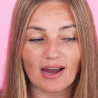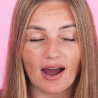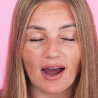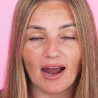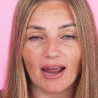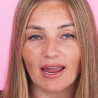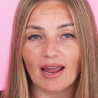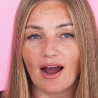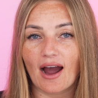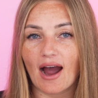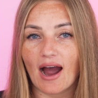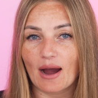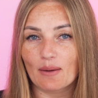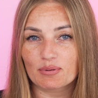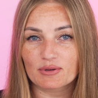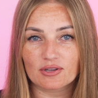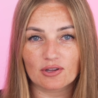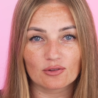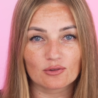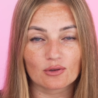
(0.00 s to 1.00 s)
I
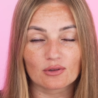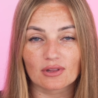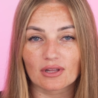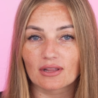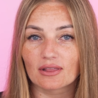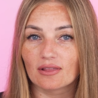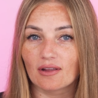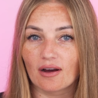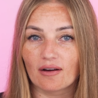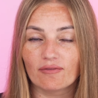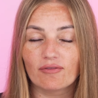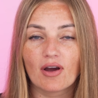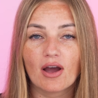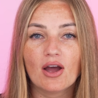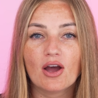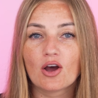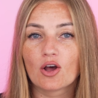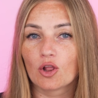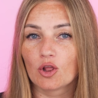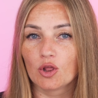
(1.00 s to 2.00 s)
absolutely love
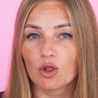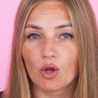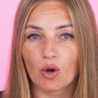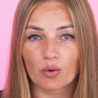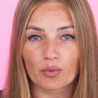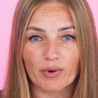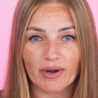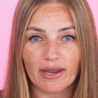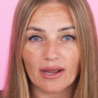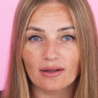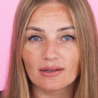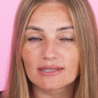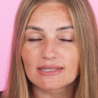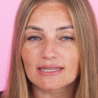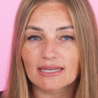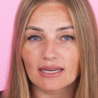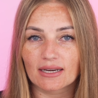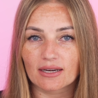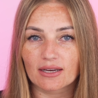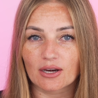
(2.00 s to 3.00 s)
L'Oreal
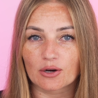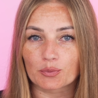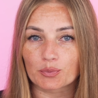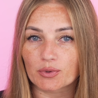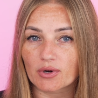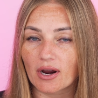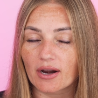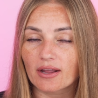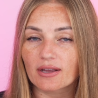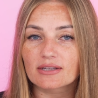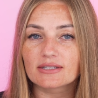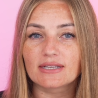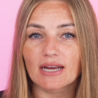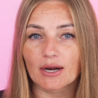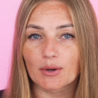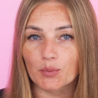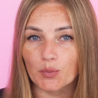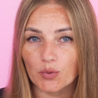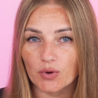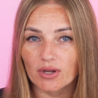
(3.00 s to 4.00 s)
skincare products
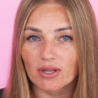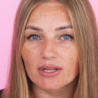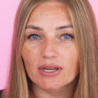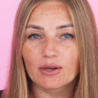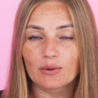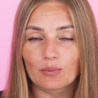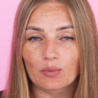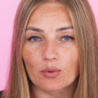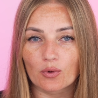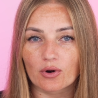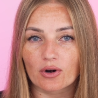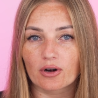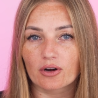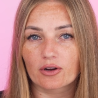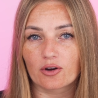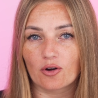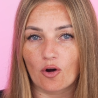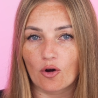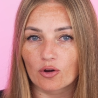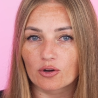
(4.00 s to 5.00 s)
that really
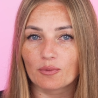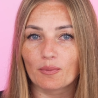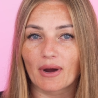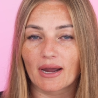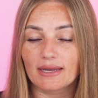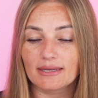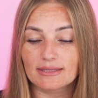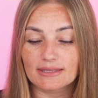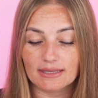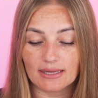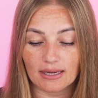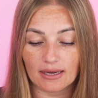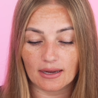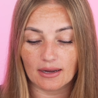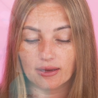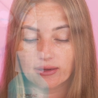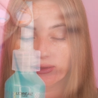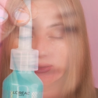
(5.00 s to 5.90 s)
work on my skin.